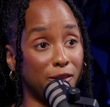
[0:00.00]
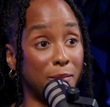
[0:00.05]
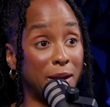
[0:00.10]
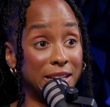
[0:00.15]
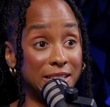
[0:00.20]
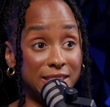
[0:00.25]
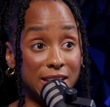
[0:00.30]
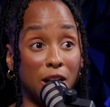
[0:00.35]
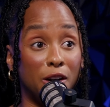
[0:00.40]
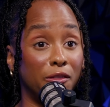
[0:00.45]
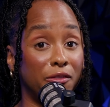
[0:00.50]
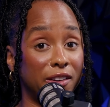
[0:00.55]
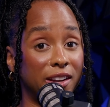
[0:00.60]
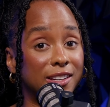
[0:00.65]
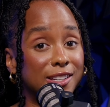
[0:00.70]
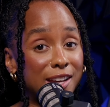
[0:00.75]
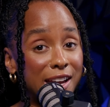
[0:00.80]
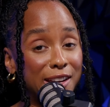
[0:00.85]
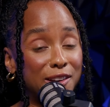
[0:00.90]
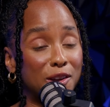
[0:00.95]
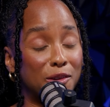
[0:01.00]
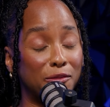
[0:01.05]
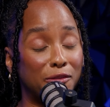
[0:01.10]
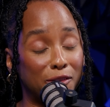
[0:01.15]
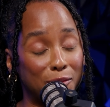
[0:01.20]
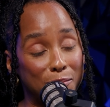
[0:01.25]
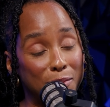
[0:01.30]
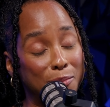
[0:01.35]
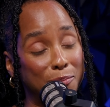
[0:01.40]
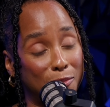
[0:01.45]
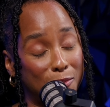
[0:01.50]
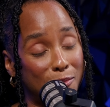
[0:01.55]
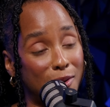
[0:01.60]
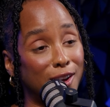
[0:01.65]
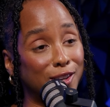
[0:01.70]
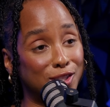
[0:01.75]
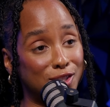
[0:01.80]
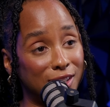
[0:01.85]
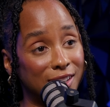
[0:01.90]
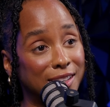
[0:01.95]
myself and I know for people
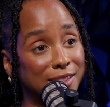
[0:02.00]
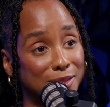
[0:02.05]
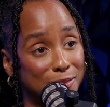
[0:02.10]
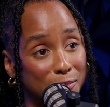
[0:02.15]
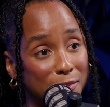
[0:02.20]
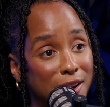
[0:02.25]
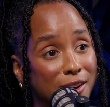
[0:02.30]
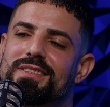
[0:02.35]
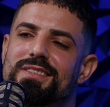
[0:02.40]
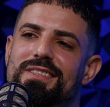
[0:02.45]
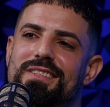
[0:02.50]
watching as well.